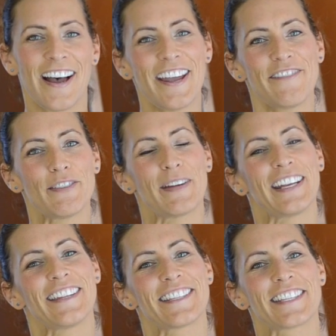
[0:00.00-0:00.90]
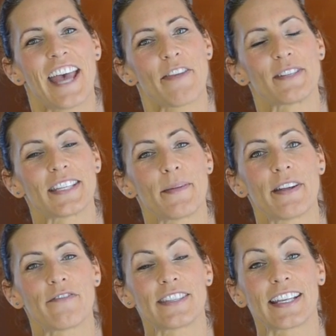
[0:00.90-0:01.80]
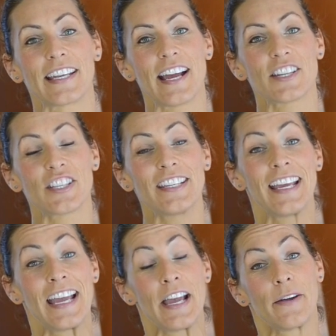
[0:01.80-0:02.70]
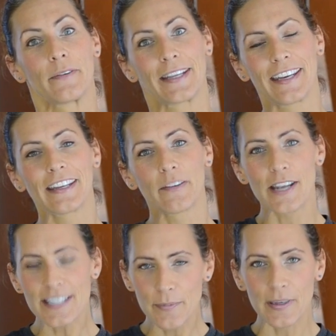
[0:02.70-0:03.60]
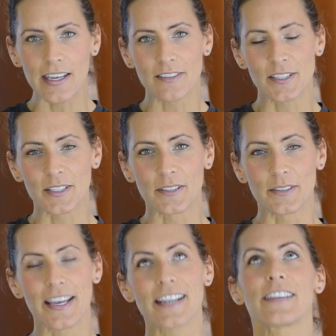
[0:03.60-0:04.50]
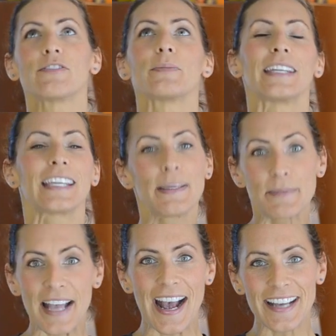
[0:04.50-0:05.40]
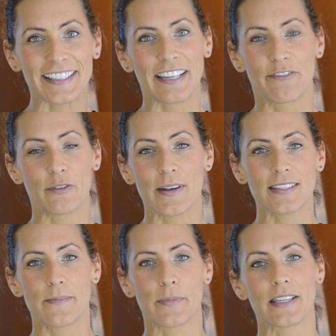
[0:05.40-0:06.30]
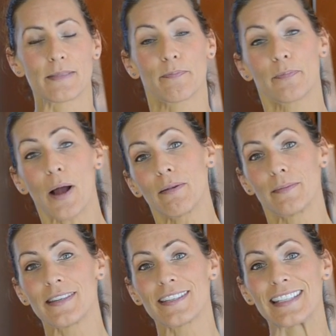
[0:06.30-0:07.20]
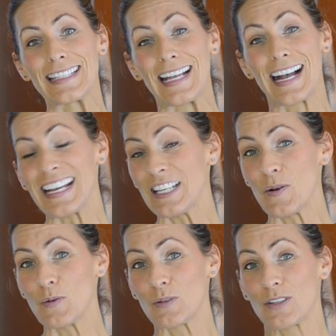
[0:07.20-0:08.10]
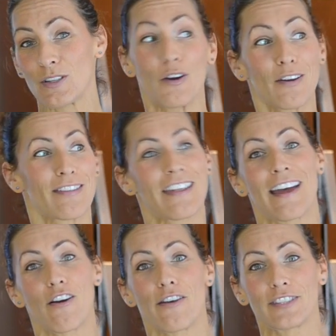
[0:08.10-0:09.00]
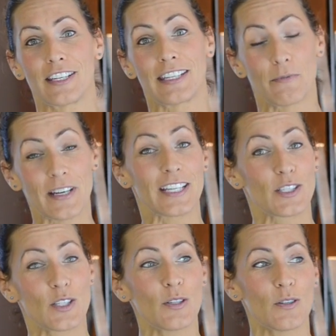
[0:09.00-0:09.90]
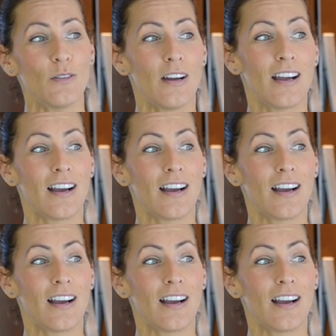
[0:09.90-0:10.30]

Hi everybody, this is St-Pierre at Physikinaction. We're getting a recipe out to you. Yes, everybody keeps asking for recipes. Problem is I don't cook that often, and when I do,